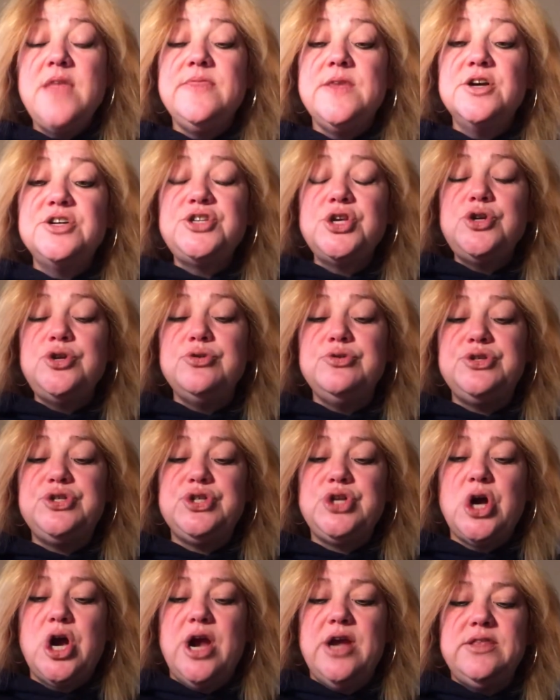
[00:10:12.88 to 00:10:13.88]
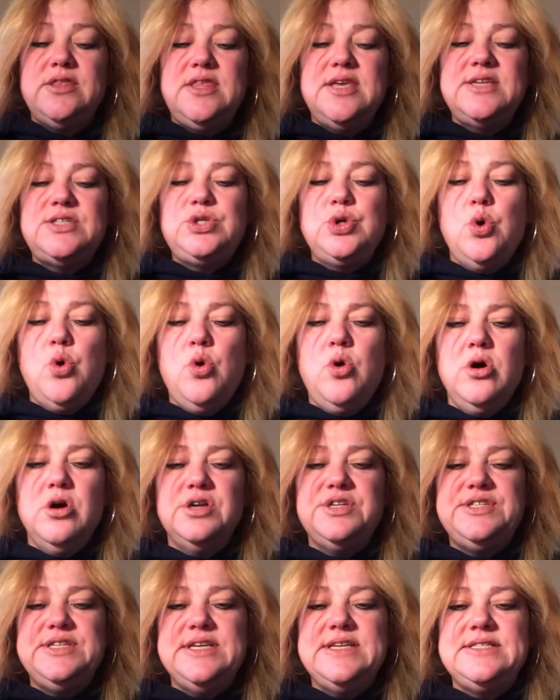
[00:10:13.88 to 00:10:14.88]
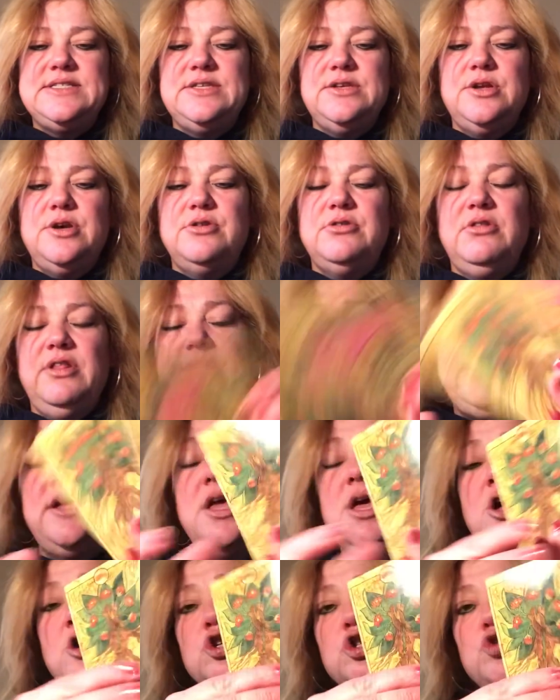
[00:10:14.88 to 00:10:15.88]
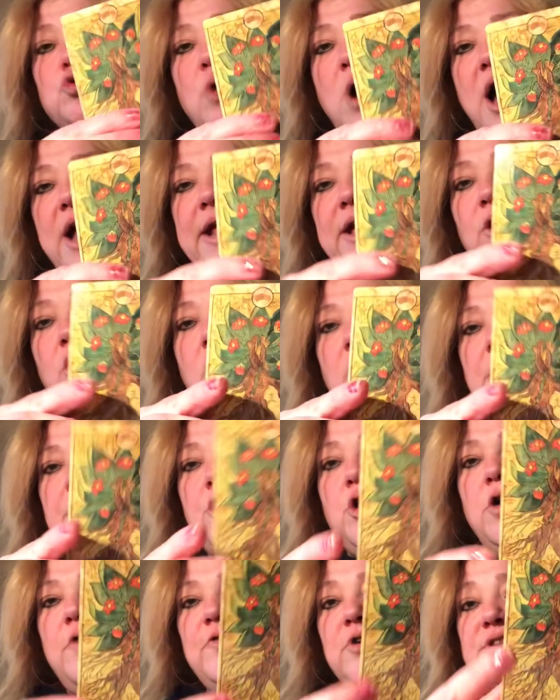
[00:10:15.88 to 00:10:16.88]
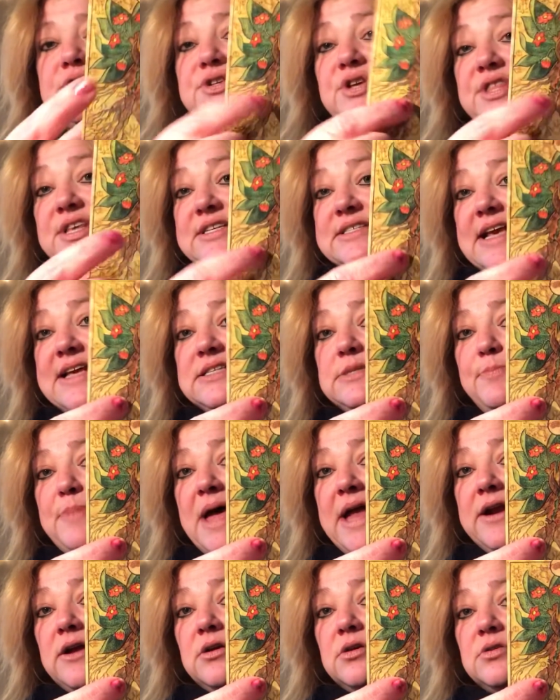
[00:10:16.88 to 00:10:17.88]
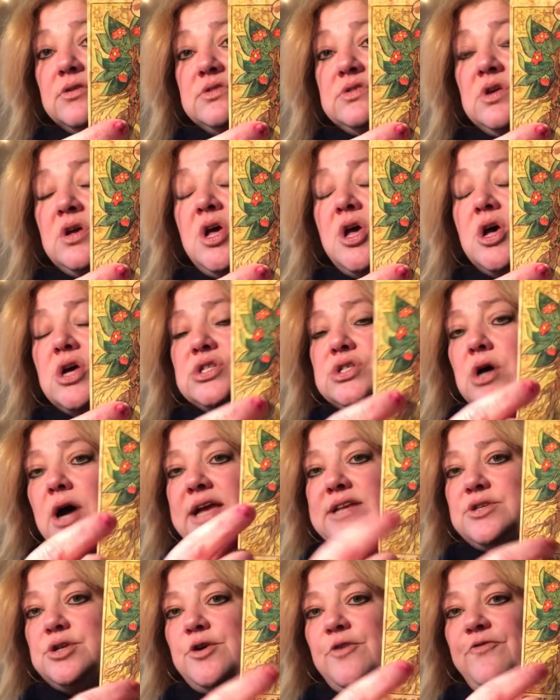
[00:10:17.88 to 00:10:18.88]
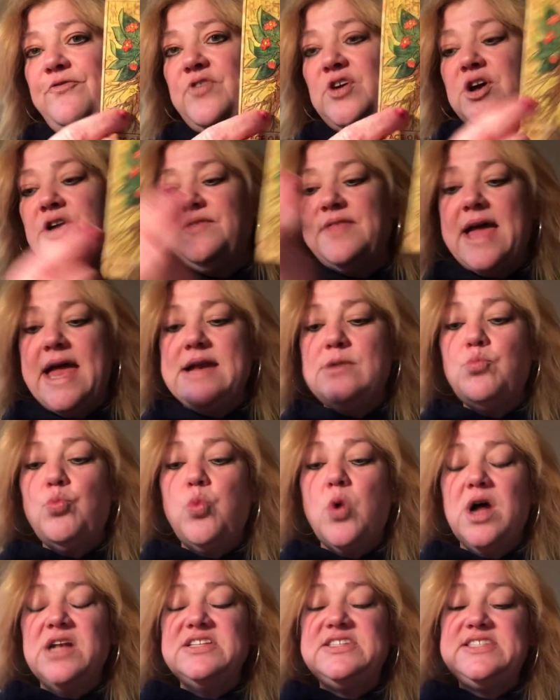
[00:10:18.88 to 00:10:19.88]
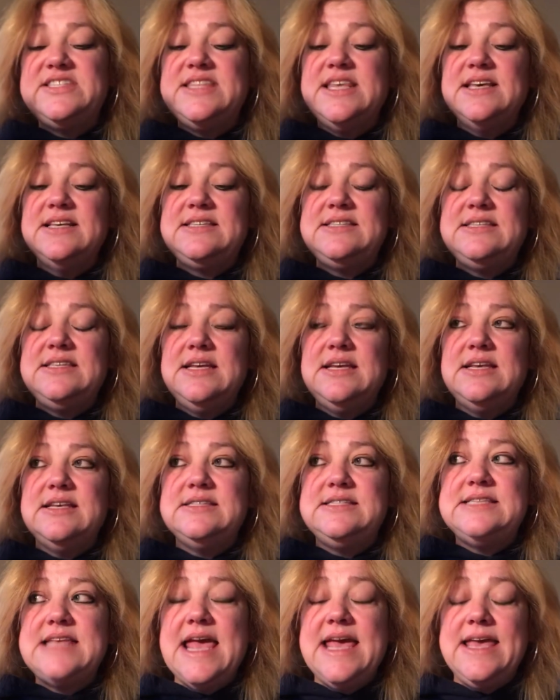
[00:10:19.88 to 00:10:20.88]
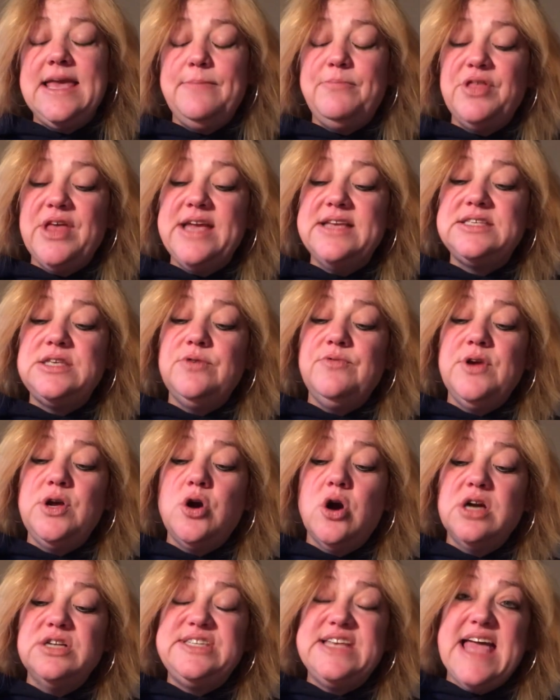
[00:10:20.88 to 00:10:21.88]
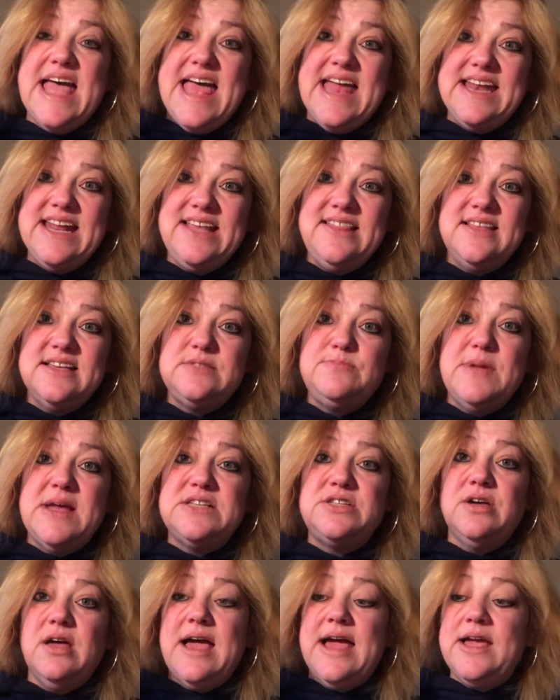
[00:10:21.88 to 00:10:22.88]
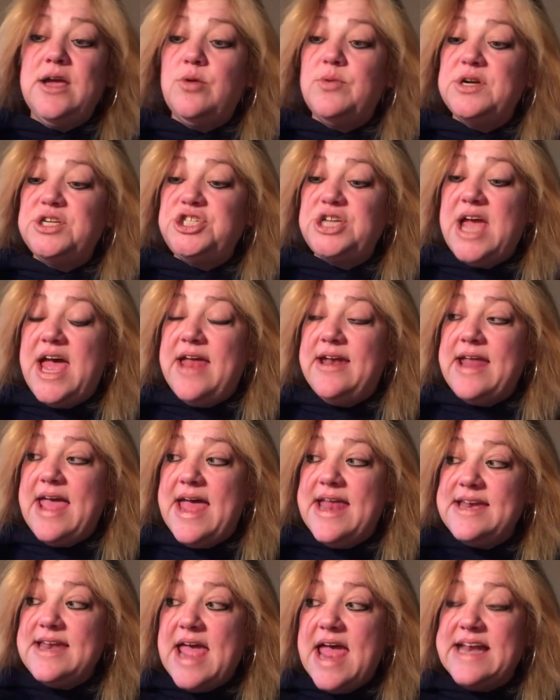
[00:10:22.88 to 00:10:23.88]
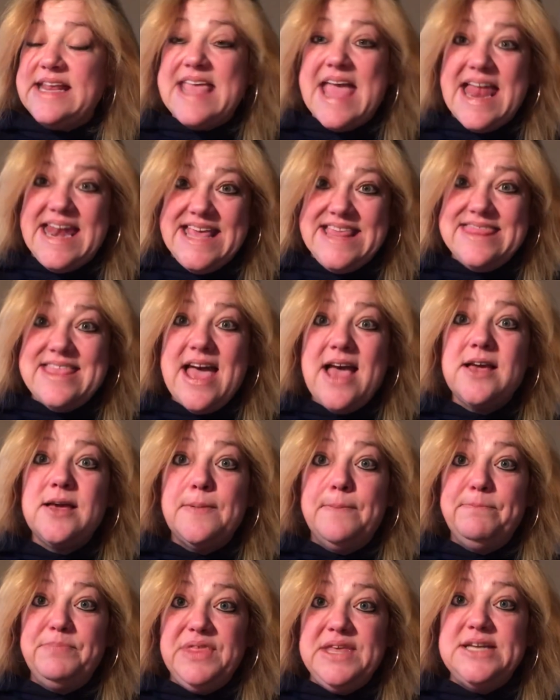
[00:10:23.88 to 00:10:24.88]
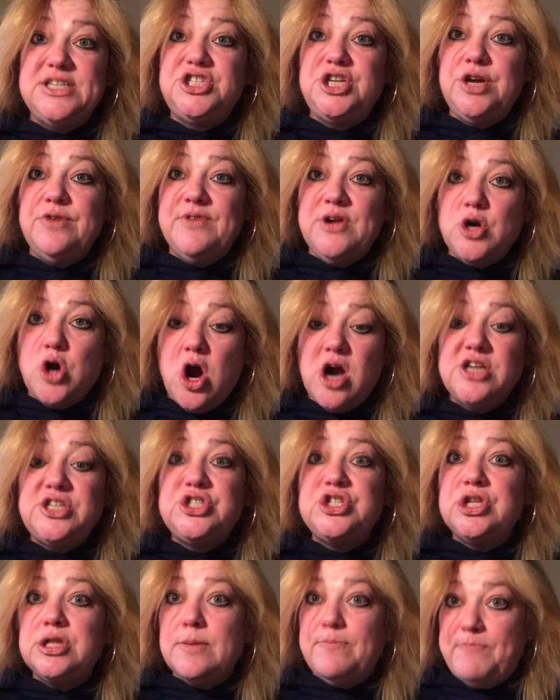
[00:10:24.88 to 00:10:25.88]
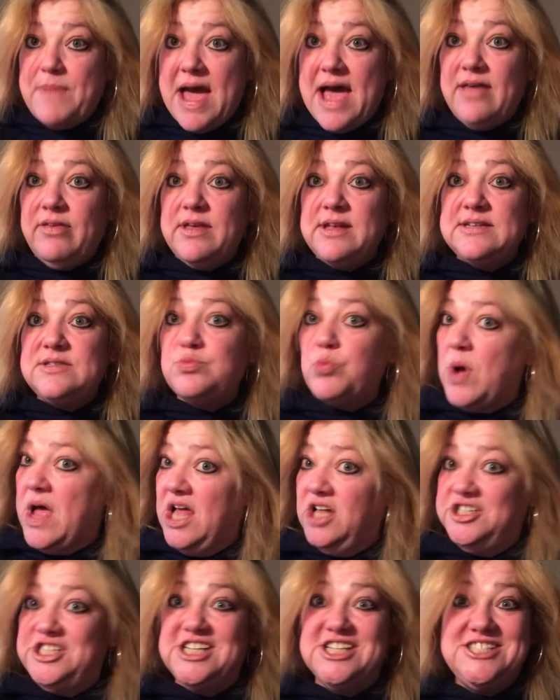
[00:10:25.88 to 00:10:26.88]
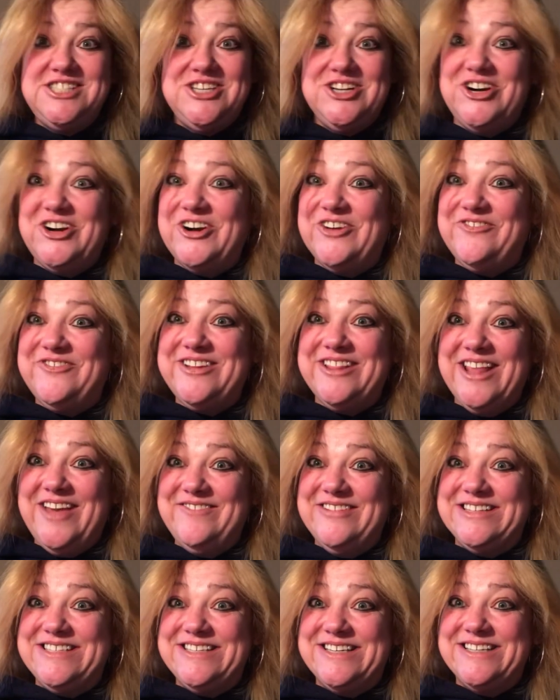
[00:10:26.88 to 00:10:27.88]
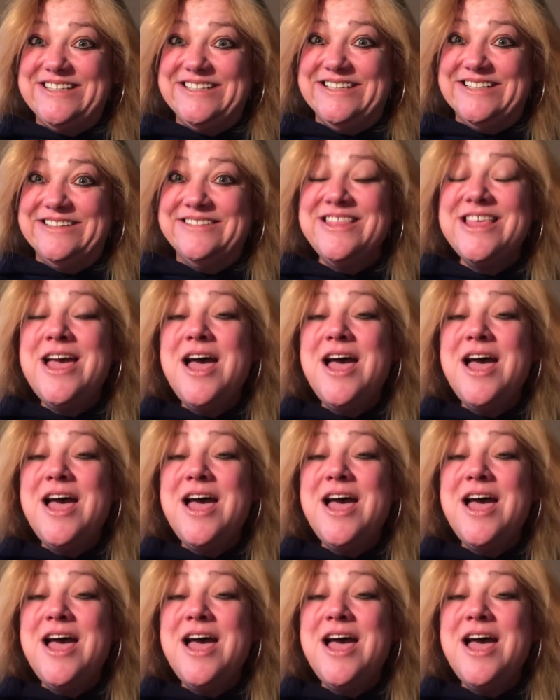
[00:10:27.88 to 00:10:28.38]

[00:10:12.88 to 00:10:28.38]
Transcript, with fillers: there's a new start. This horse is literally trotting on over to this Ace of Pentacles. So I do feel that once this is taking place in regards to ending this mental anguish and, and, and getting that completion in regards to the balance, well deserved, let me tell you.